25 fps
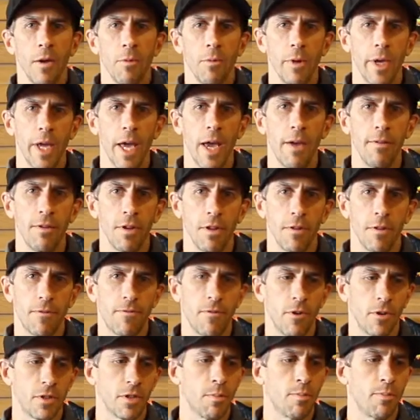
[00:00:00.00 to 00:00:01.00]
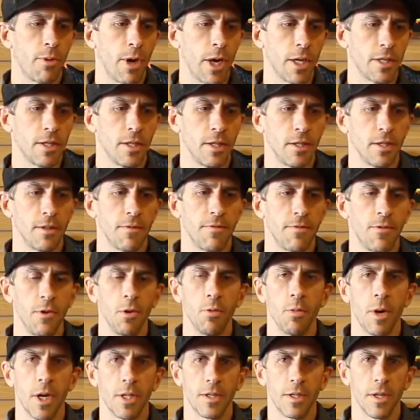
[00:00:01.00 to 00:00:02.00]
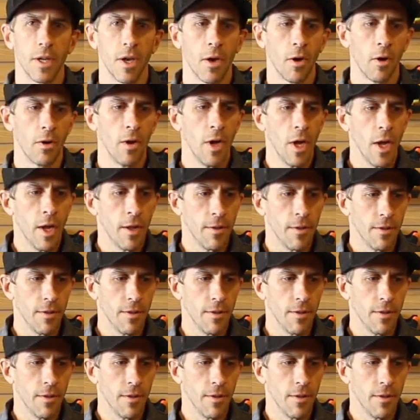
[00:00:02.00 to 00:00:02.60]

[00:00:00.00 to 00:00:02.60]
We gave you the first impressions a few months ago.